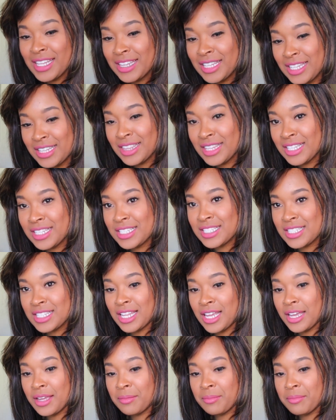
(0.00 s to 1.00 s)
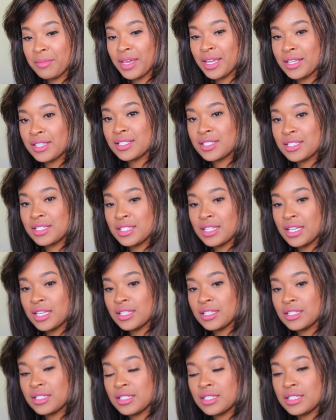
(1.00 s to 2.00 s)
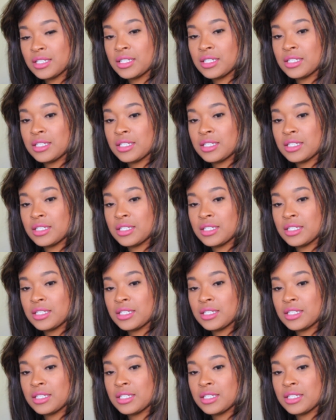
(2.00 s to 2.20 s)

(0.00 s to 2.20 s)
that this makes sense.